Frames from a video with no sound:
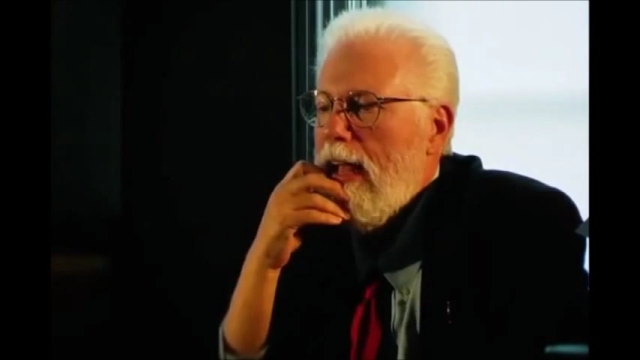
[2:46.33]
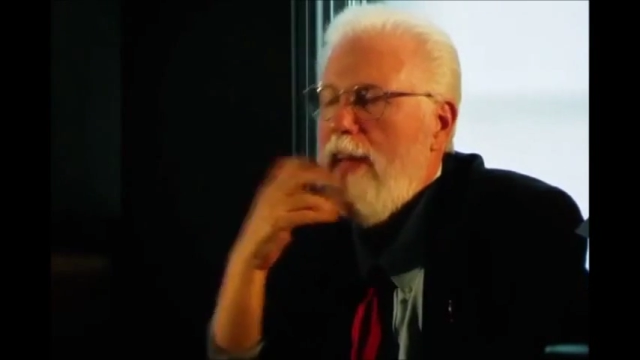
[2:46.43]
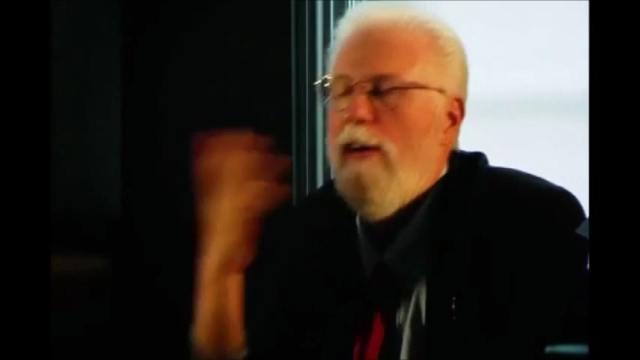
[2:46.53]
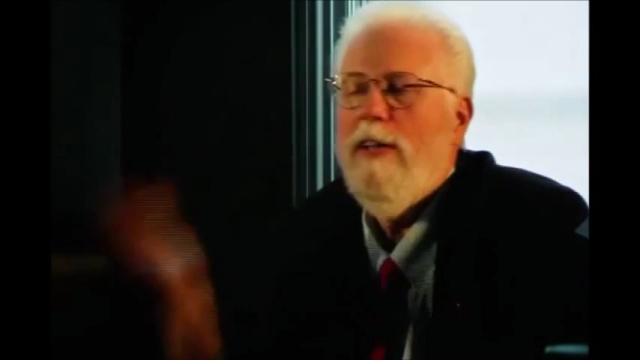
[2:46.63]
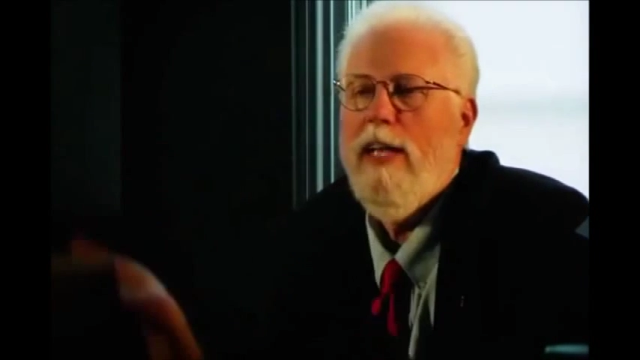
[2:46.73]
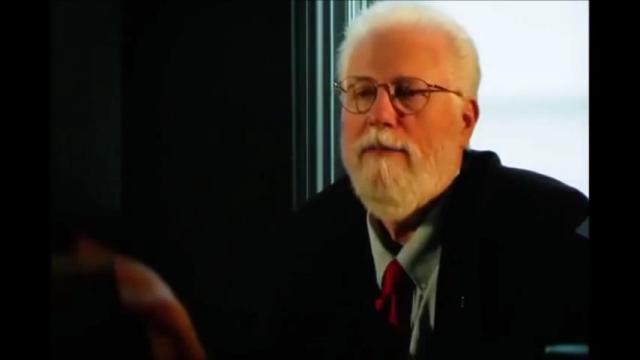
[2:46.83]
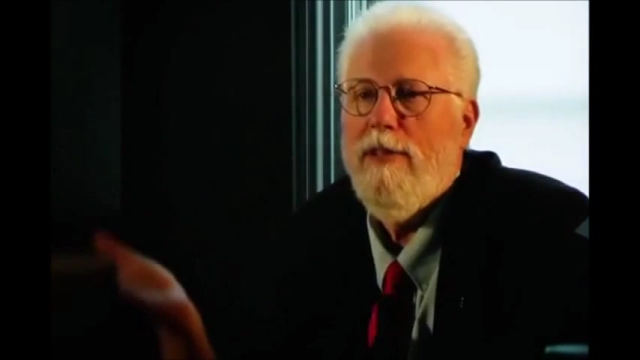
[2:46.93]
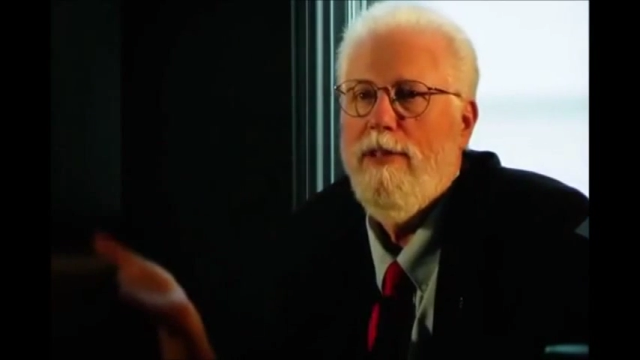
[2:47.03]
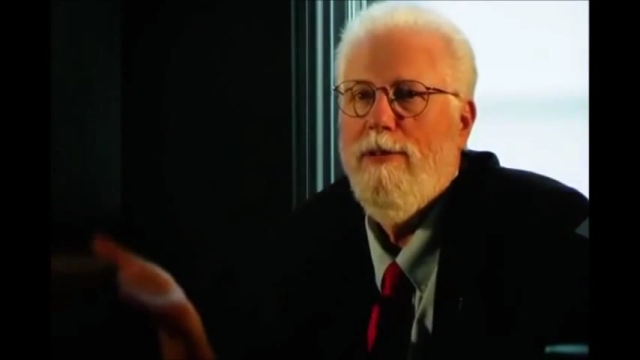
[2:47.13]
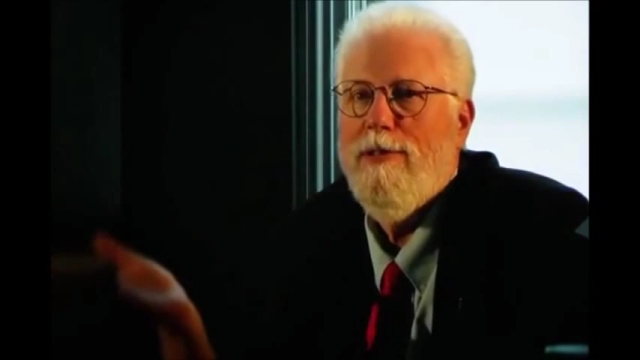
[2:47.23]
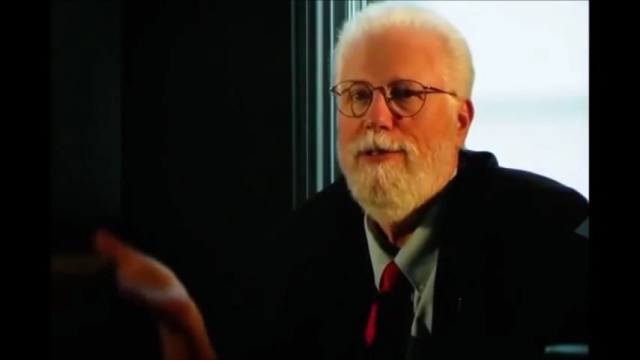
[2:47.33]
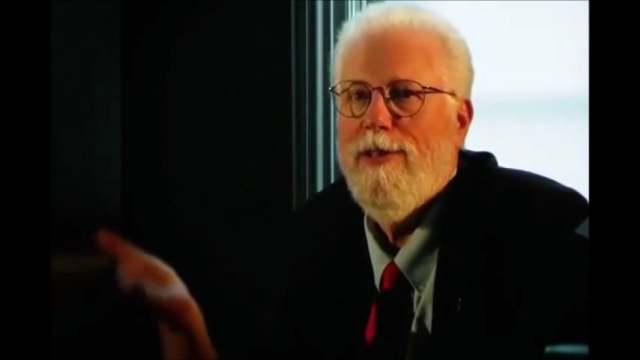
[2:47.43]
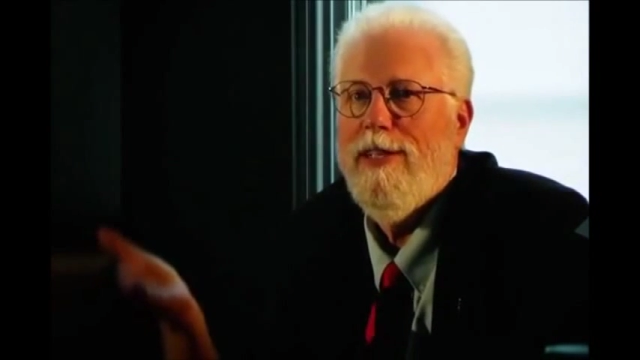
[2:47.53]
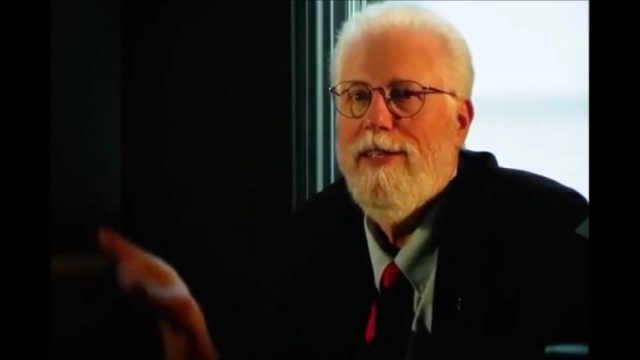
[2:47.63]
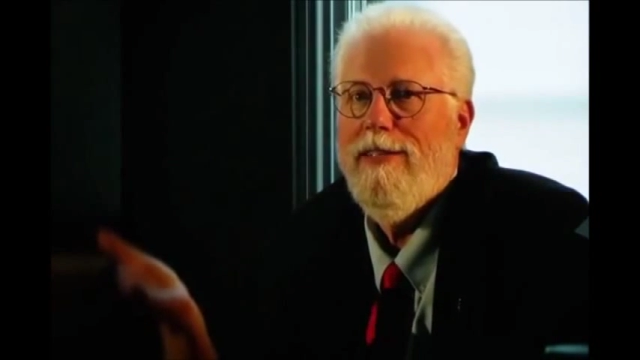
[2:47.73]
And all you have to do is
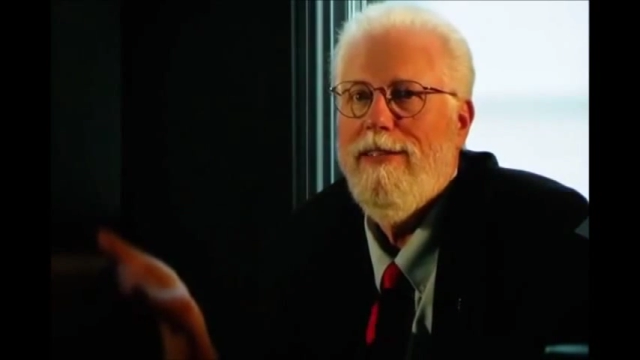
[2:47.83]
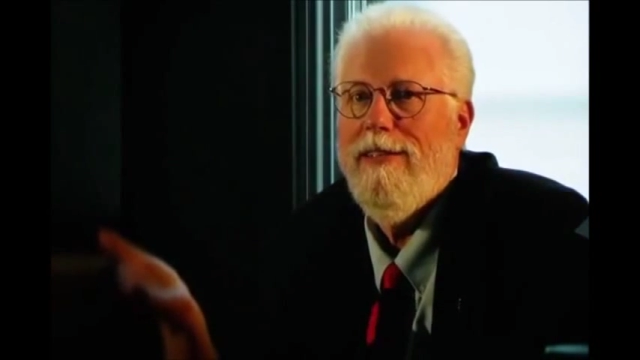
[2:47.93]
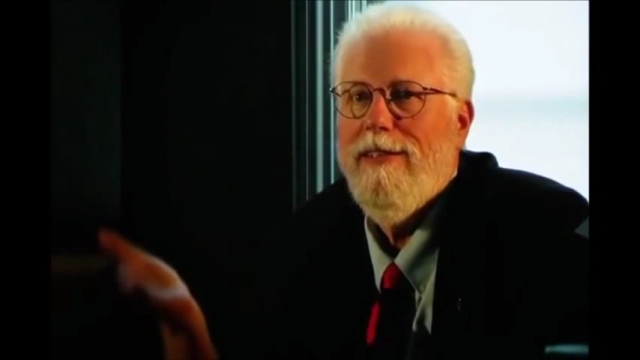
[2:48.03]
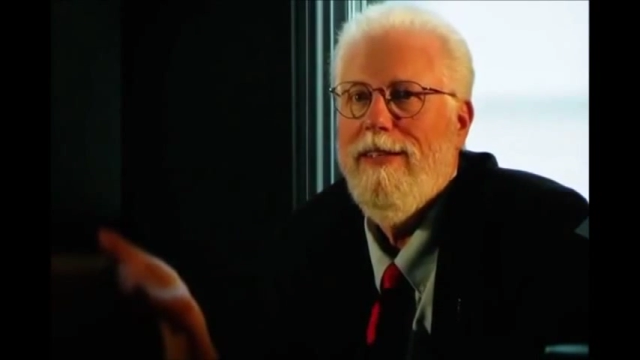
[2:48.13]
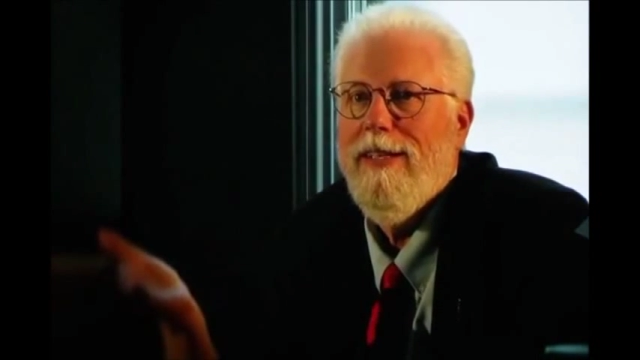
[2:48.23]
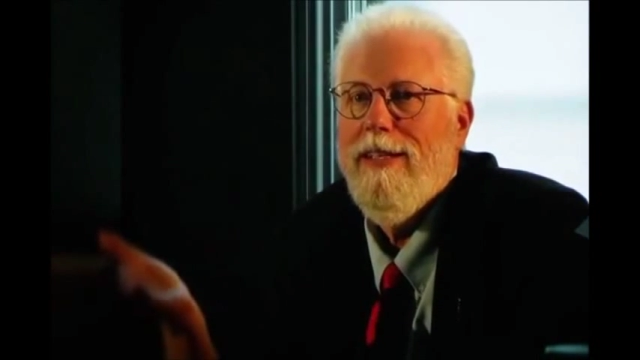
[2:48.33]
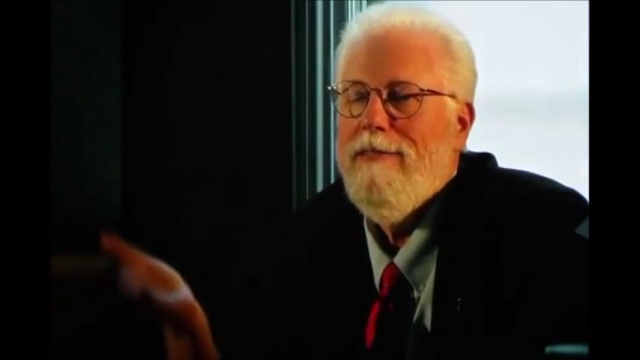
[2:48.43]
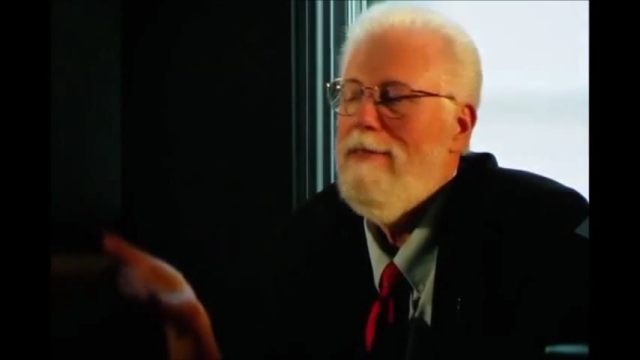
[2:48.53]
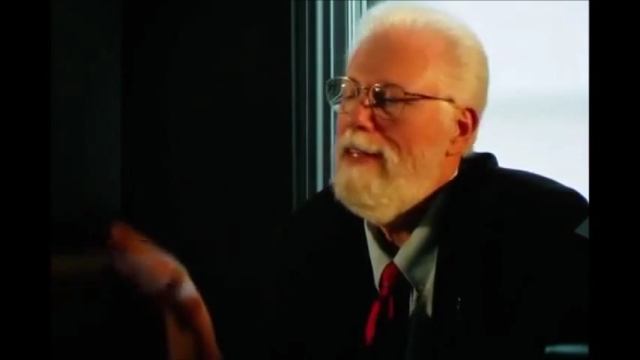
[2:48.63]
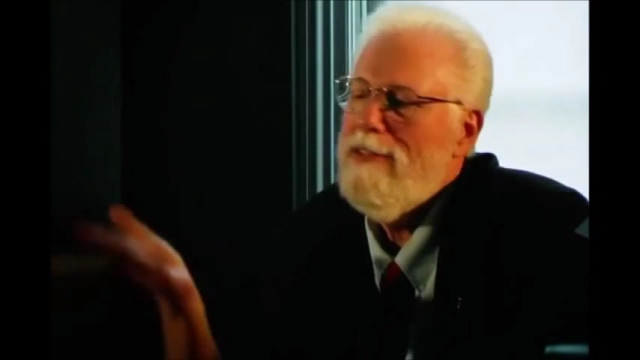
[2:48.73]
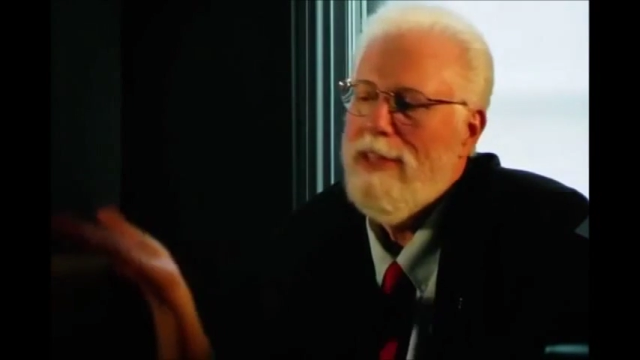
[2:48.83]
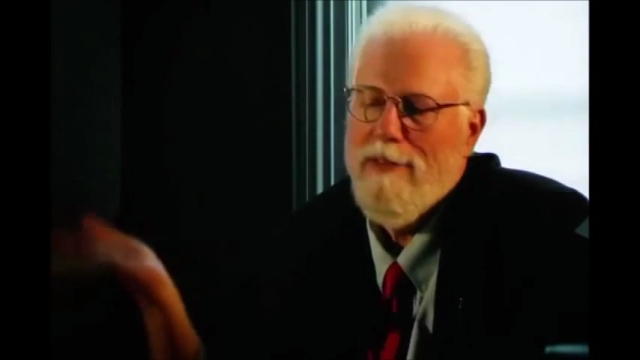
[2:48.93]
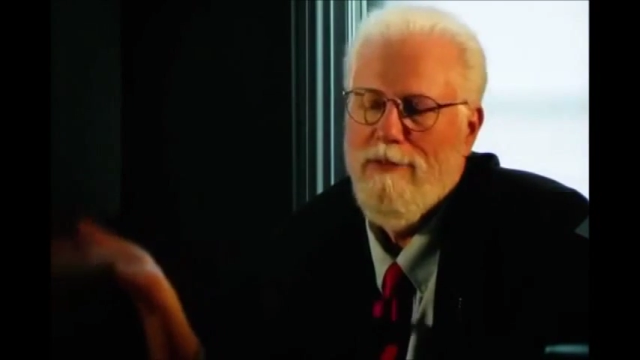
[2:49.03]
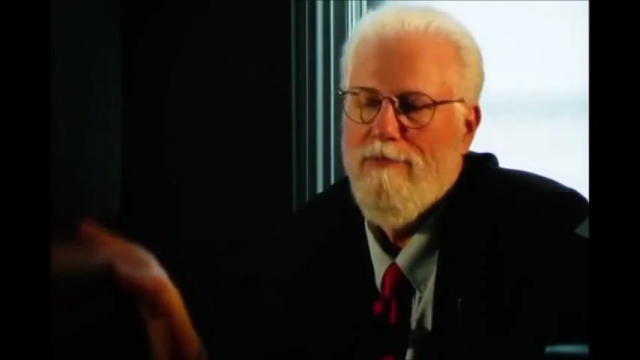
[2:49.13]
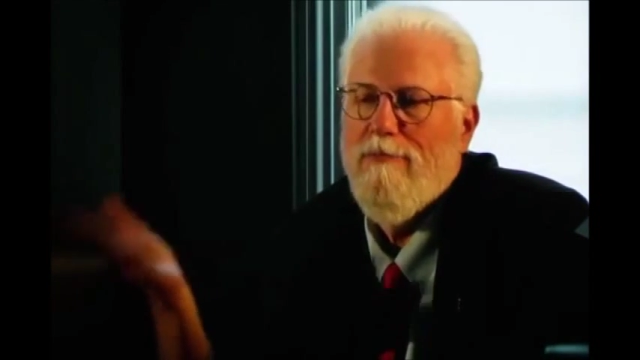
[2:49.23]
look at, let's
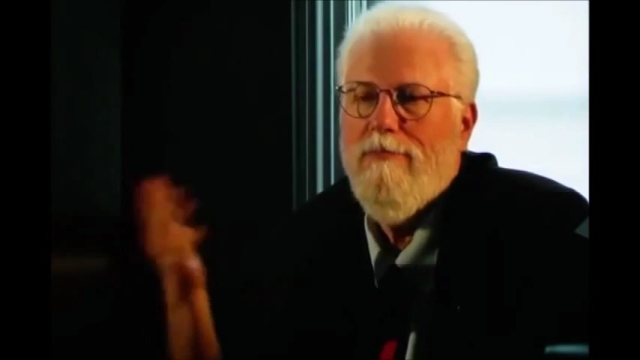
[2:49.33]
say,